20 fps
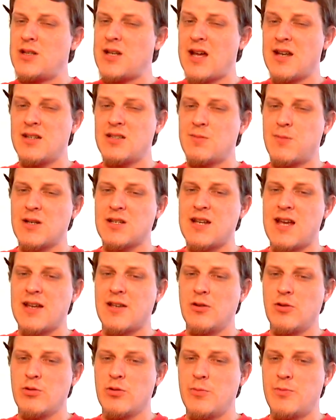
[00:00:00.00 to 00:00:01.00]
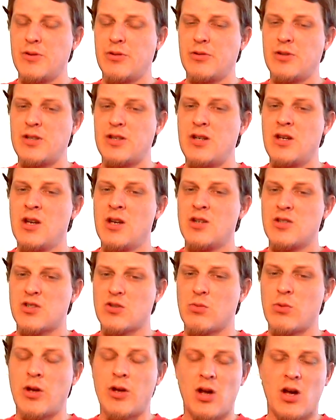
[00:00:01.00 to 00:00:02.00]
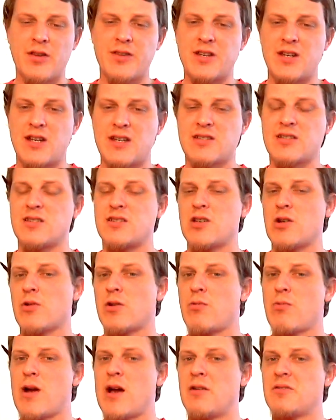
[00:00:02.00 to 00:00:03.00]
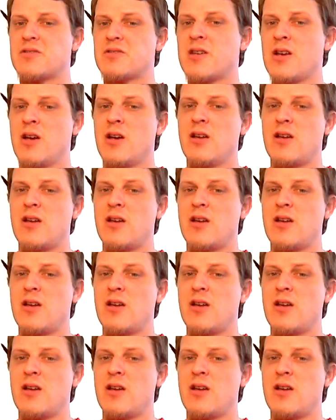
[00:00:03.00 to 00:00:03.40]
not a spectacular ability to run all the necessary routes,